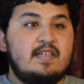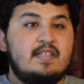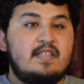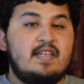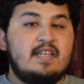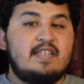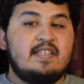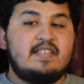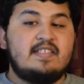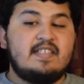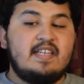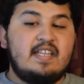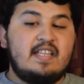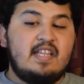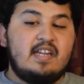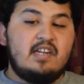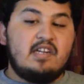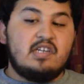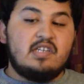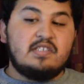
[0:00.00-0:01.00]
They could say
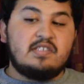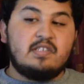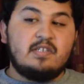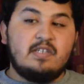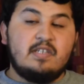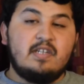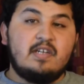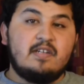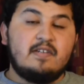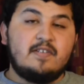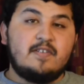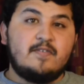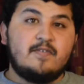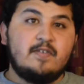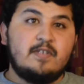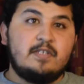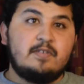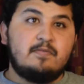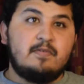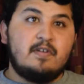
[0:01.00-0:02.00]
that it costs $30
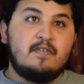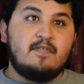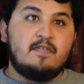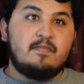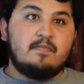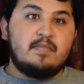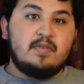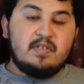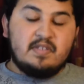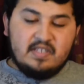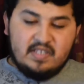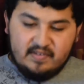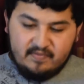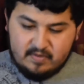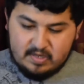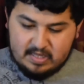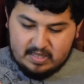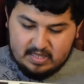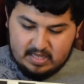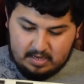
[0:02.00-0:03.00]
for each one of them, but
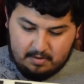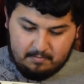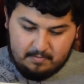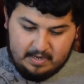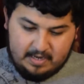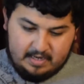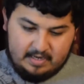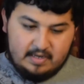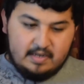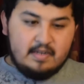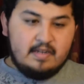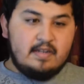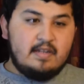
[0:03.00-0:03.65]
even at that rate,